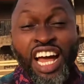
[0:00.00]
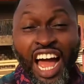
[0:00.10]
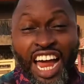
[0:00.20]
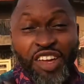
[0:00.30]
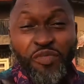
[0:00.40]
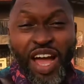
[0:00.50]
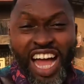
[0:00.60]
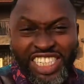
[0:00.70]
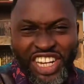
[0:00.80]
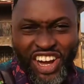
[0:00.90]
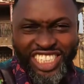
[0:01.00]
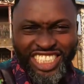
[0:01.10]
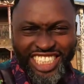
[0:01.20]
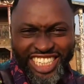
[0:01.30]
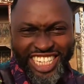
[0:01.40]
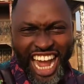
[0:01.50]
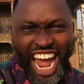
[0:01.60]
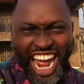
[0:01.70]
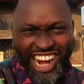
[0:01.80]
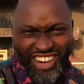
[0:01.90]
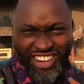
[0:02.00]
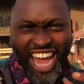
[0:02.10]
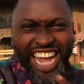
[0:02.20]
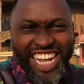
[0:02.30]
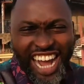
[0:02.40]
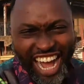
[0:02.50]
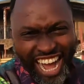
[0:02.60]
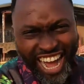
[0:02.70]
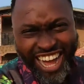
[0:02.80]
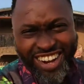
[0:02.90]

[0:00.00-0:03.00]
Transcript: I remain your G, Arenga.